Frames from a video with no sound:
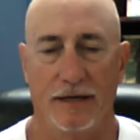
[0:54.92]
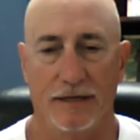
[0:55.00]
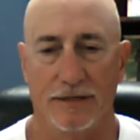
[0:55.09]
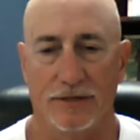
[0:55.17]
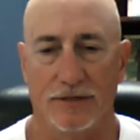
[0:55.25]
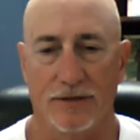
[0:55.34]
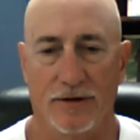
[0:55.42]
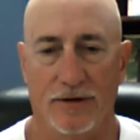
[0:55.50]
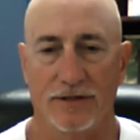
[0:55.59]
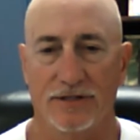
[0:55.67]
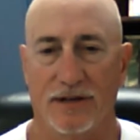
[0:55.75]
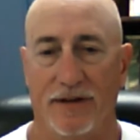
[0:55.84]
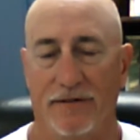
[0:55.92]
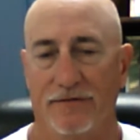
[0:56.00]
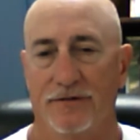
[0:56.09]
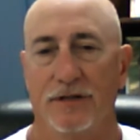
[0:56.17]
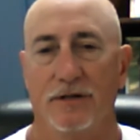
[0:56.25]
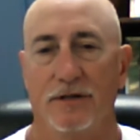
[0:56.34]
as hard as I've ever
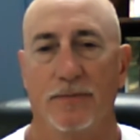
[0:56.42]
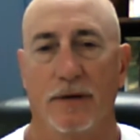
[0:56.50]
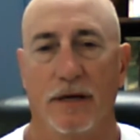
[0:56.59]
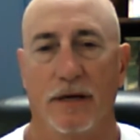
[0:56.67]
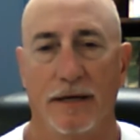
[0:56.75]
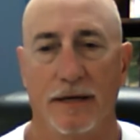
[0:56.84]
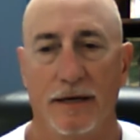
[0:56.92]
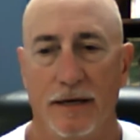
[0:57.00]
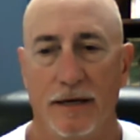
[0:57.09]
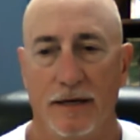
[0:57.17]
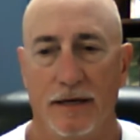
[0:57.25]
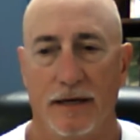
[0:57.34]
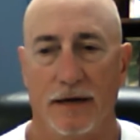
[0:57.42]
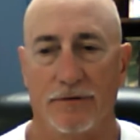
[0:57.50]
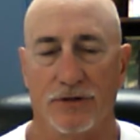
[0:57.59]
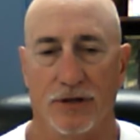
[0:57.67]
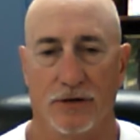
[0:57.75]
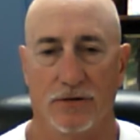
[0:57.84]
seen them play. They were
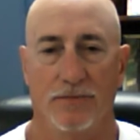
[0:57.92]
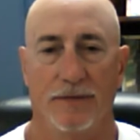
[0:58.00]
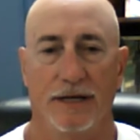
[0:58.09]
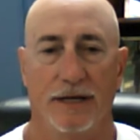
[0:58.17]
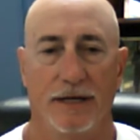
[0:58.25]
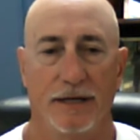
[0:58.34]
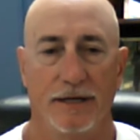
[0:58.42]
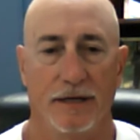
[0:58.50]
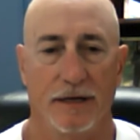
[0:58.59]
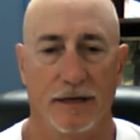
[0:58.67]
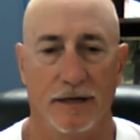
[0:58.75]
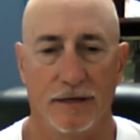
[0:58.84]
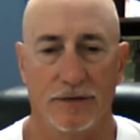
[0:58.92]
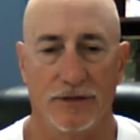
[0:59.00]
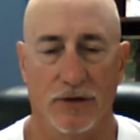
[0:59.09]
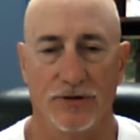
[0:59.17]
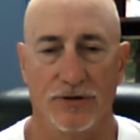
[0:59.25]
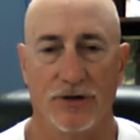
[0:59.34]
so committed,
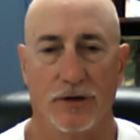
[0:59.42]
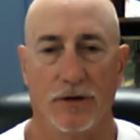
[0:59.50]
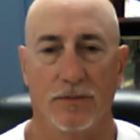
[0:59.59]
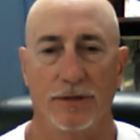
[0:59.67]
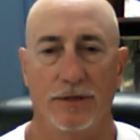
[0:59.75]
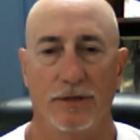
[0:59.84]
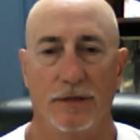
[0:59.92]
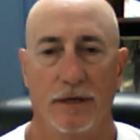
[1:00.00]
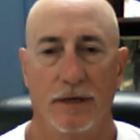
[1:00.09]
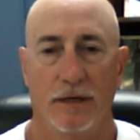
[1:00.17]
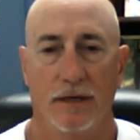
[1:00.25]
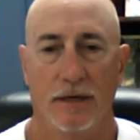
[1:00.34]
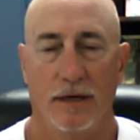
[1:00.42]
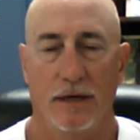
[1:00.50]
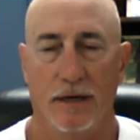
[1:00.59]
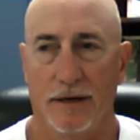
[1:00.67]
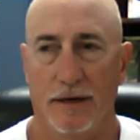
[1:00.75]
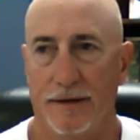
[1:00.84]
so determined.
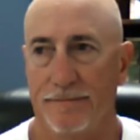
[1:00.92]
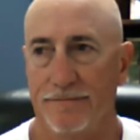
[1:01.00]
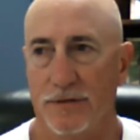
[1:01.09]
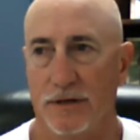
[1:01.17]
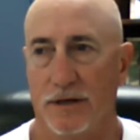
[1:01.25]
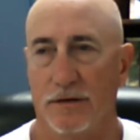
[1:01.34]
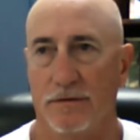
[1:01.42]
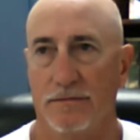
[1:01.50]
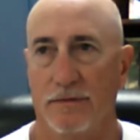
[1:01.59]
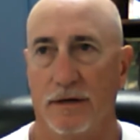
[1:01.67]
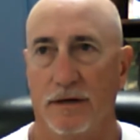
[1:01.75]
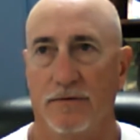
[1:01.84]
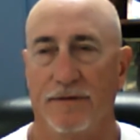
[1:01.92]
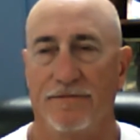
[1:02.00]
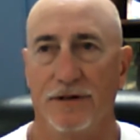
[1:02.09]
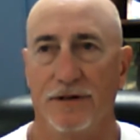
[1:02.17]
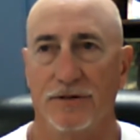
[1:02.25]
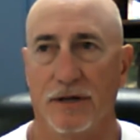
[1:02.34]
We
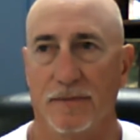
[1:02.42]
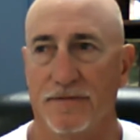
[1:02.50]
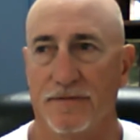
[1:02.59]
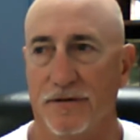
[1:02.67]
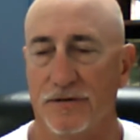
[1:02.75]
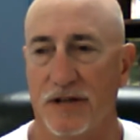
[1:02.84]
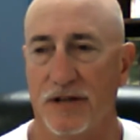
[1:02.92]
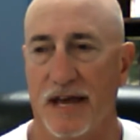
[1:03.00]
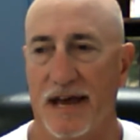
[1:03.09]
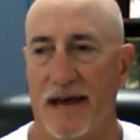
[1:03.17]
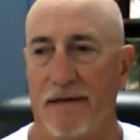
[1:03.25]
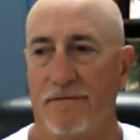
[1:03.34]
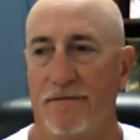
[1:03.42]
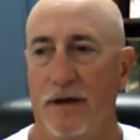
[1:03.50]
finished up the first half,